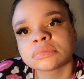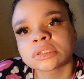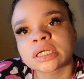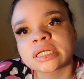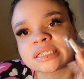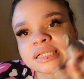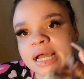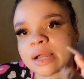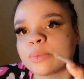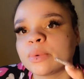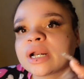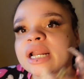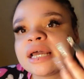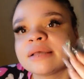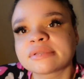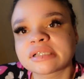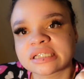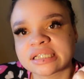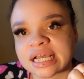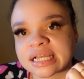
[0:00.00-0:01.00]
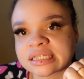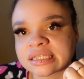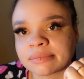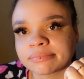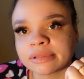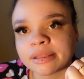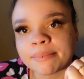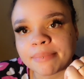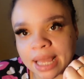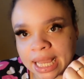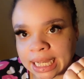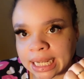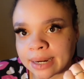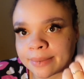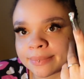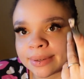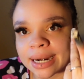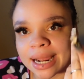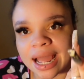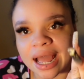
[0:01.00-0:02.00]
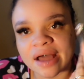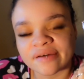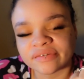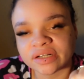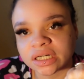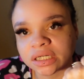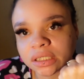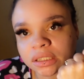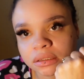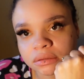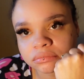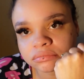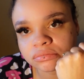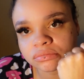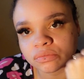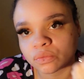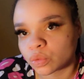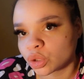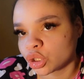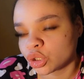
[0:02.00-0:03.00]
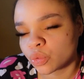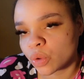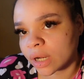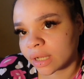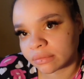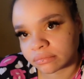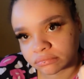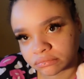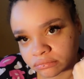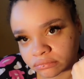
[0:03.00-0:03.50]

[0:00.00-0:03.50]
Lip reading: Cause I wanted him to text something back and I'm gonna, like, I have a nigga. What do you want?